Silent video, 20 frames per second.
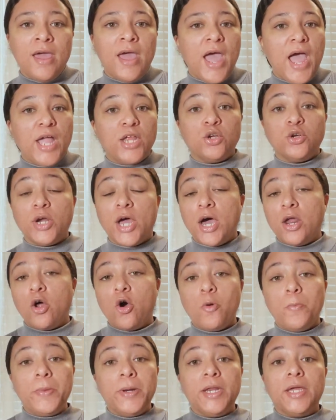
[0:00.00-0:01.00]
and you're not
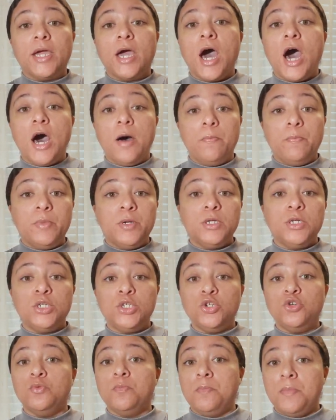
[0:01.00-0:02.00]
opening up
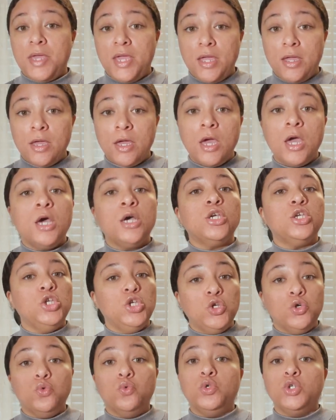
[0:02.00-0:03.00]
to me
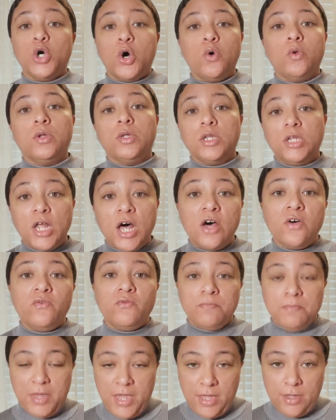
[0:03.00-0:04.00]
you don't love
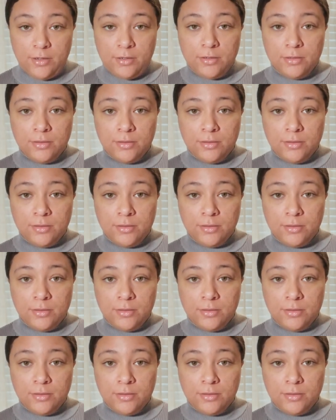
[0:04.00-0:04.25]
me